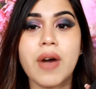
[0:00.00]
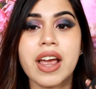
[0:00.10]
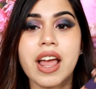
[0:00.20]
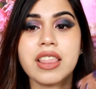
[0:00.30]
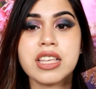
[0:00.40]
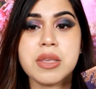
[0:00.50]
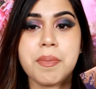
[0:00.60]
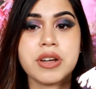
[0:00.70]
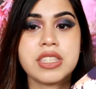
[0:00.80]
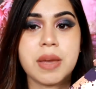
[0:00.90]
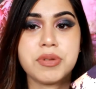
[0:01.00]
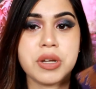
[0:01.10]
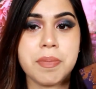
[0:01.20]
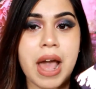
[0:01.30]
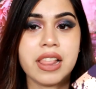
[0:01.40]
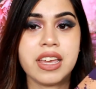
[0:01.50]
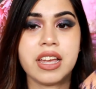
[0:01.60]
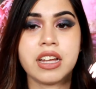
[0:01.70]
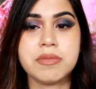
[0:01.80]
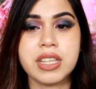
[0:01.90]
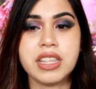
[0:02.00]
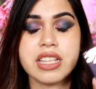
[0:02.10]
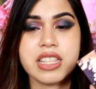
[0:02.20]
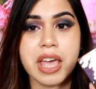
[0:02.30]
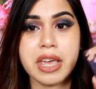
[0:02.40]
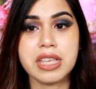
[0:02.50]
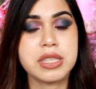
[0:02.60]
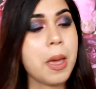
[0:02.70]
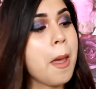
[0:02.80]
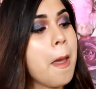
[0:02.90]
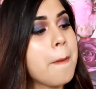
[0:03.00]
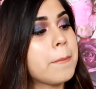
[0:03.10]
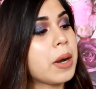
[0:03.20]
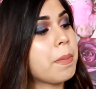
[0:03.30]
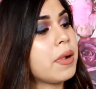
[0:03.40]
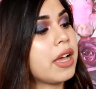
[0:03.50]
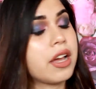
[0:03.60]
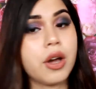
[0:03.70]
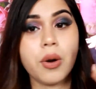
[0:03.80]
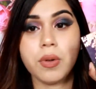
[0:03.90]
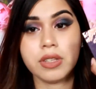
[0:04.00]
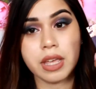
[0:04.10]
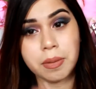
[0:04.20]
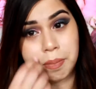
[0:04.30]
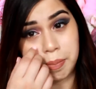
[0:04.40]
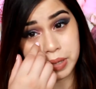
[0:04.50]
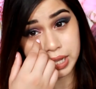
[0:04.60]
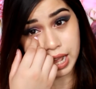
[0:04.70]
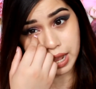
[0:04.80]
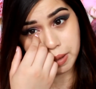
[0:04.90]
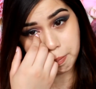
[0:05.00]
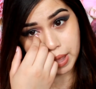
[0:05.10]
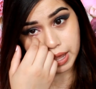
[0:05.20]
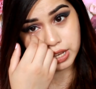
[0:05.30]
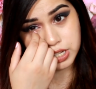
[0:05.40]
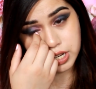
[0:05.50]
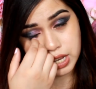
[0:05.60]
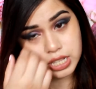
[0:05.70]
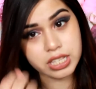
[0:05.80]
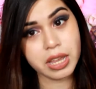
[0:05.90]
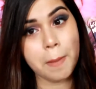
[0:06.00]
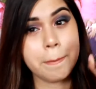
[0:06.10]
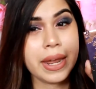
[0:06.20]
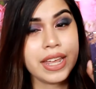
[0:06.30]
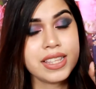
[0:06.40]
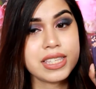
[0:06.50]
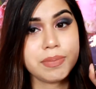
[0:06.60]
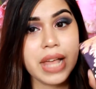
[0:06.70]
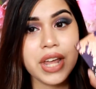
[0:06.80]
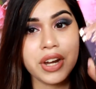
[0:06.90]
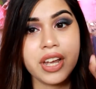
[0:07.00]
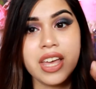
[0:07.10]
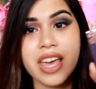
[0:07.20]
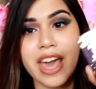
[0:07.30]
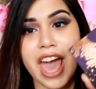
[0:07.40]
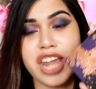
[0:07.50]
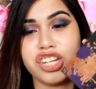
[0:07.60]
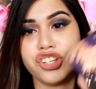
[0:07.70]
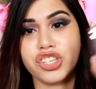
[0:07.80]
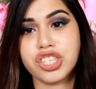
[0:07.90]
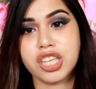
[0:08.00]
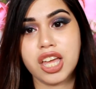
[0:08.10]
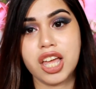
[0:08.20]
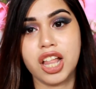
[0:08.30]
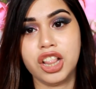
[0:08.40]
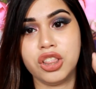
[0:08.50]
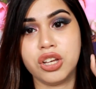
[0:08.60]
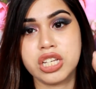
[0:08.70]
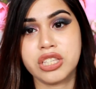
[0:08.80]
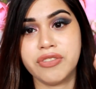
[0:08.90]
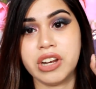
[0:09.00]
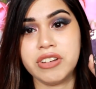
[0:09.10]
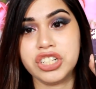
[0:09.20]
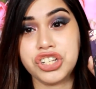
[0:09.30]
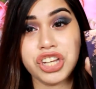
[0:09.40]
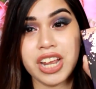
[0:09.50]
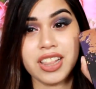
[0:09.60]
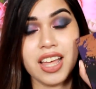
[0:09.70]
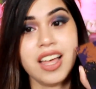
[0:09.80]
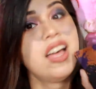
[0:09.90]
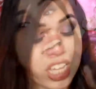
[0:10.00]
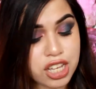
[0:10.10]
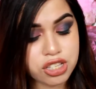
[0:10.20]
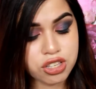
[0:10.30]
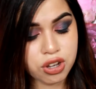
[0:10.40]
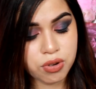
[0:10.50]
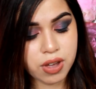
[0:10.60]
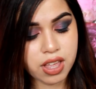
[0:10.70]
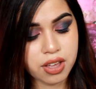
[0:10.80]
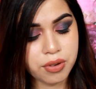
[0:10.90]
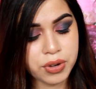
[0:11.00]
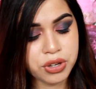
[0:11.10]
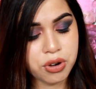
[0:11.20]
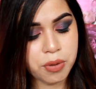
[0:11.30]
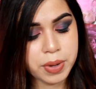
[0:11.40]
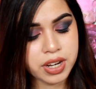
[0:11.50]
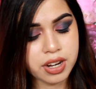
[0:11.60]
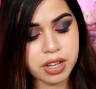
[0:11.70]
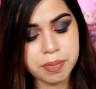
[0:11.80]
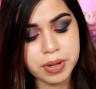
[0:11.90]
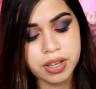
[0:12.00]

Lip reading: I got this Perception palette. It comes in this nice purple and gold and black packaging. It's like a paint splatter and it just looks very Shayla. So when you open it up,